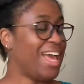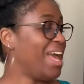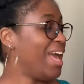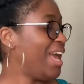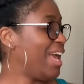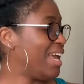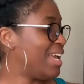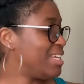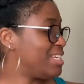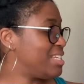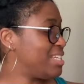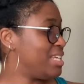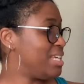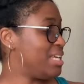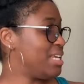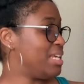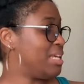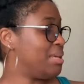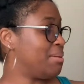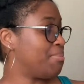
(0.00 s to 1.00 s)
And
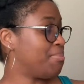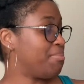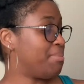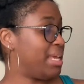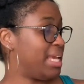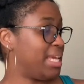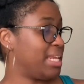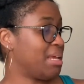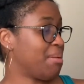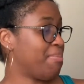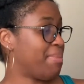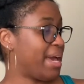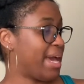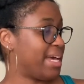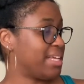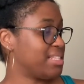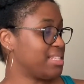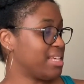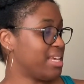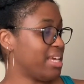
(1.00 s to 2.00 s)
he made a
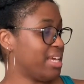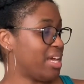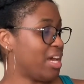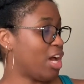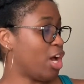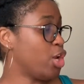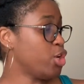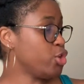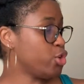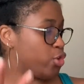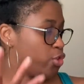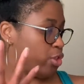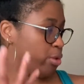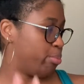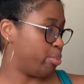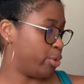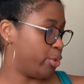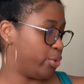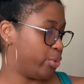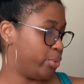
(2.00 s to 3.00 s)
basket under the
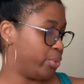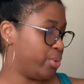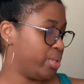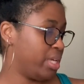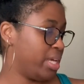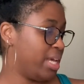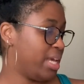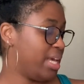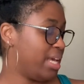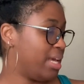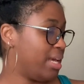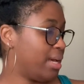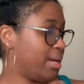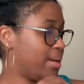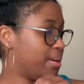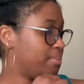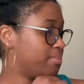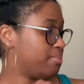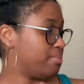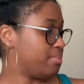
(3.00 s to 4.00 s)
balloon,
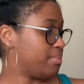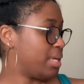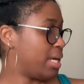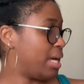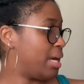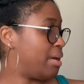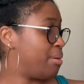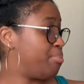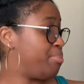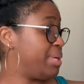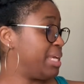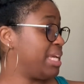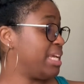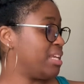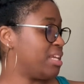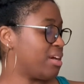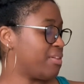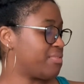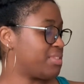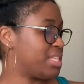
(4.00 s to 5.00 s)
big
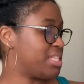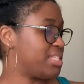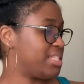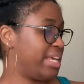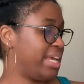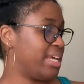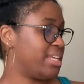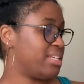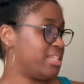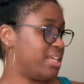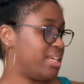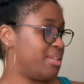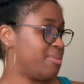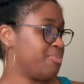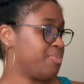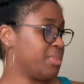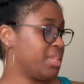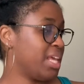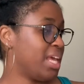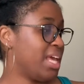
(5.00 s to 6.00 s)
enough to stand in.
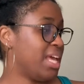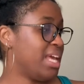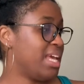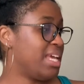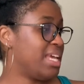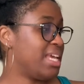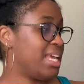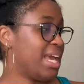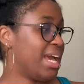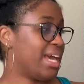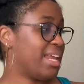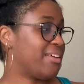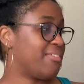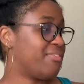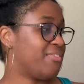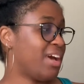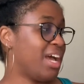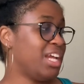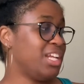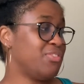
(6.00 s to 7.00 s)
He had a
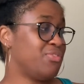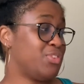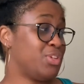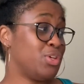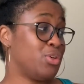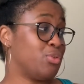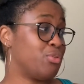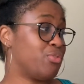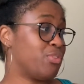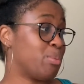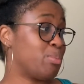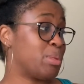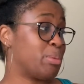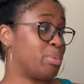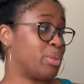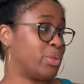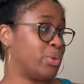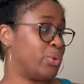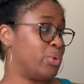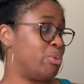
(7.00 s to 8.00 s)
fine view from the
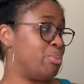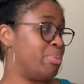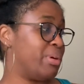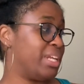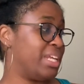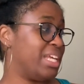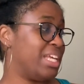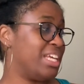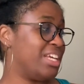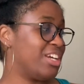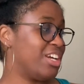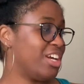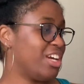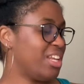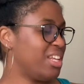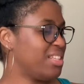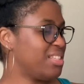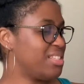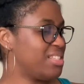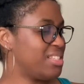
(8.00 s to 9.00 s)
balloon, but he
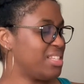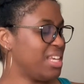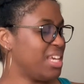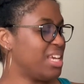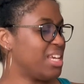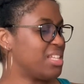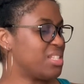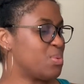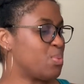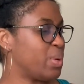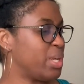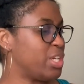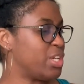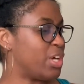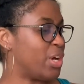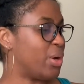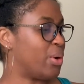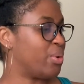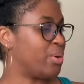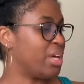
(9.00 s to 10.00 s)
couldn't see his
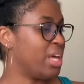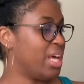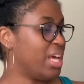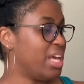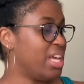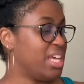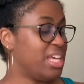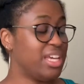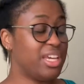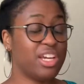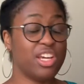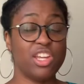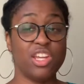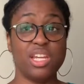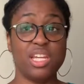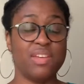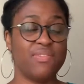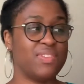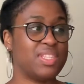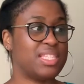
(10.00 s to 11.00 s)
window. He couldn't
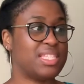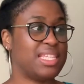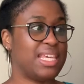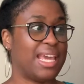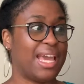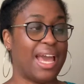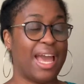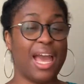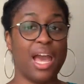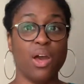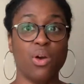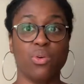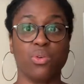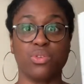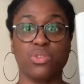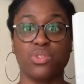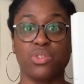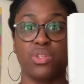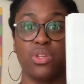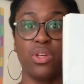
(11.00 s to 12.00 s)
even see a
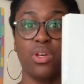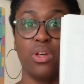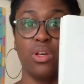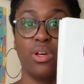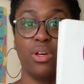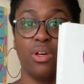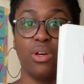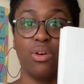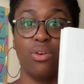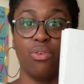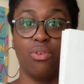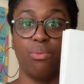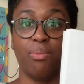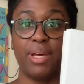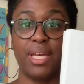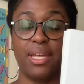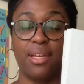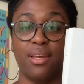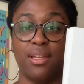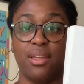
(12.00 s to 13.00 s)
house. Oh my
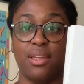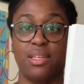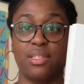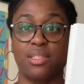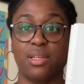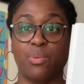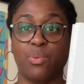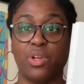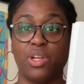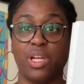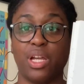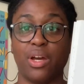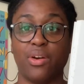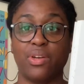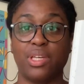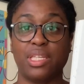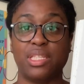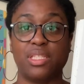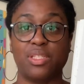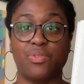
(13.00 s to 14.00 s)
goodness, I wonder how
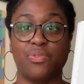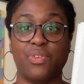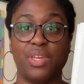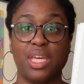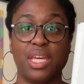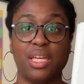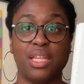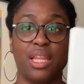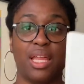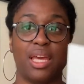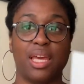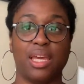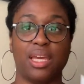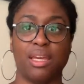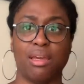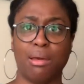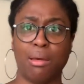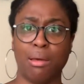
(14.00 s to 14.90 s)
he's feeling.